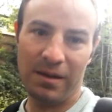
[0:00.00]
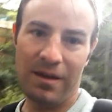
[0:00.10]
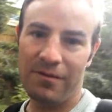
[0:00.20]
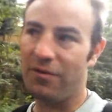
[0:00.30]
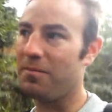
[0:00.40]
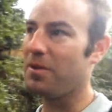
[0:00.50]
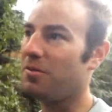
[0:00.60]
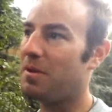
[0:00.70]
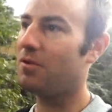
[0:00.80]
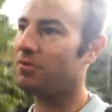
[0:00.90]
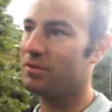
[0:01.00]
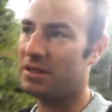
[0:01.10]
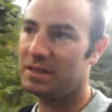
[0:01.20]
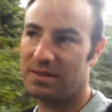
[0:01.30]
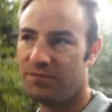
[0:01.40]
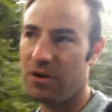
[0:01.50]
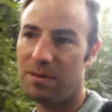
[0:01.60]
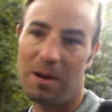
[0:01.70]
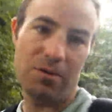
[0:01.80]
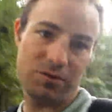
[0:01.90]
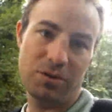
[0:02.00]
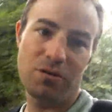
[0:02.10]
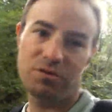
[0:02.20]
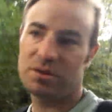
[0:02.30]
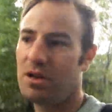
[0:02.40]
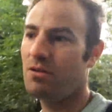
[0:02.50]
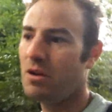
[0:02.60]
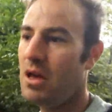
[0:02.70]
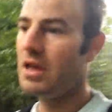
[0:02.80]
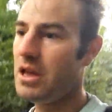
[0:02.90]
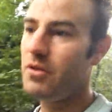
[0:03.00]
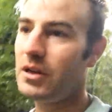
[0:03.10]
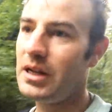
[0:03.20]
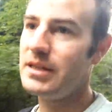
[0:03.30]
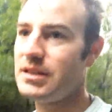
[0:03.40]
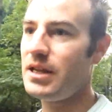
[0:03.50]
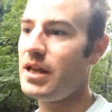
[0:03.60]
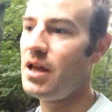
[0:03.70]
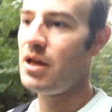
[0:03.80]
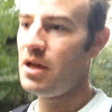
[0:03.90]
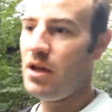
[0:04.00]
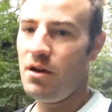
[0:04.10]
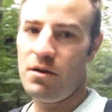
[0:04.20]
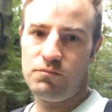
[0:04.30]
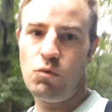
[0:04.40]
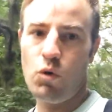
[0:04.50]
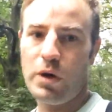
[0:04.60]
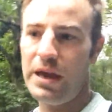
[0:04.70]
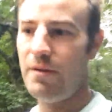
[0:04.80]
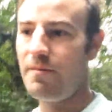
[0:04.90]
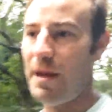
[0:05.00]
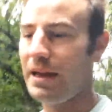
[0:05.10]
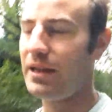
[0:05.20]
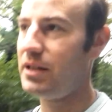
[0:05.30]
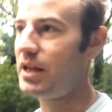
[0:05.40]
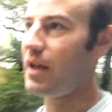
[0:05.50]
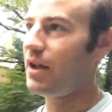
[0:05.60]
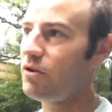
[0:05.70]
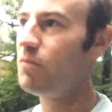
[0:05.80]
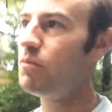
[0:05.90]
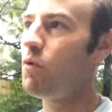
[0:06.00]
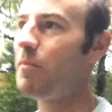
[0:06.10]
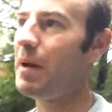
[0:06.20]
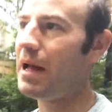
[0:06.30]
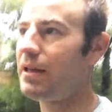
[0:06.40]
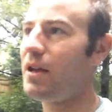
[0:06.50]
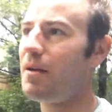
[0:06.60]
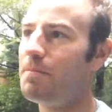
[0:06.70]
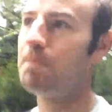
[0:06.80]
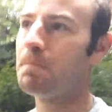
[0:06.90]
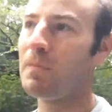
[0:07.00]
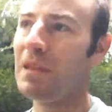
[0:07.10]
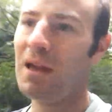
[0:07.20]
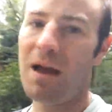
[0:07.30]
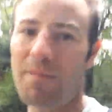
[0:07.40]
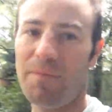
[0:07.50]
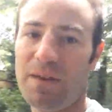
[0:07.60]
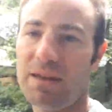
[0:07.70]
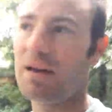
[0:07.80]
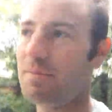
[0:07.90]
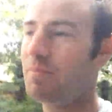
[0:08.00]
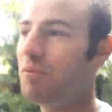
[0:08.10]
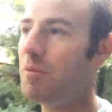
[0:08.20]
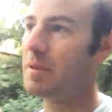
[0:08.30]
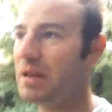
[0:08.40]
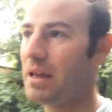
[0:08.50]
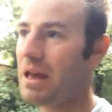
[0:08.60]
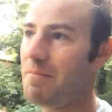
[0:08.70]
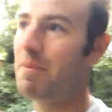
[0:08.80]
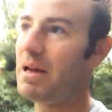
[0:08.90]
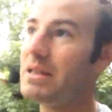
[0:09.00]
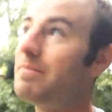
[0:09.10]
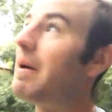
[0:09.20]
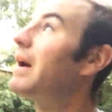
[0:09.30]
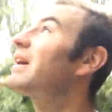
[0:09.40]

from New Mills. It's three miles long, so you can easily walk here and back in a day. I could walk back. Um, I'm thinking I'm probably going to get a bus back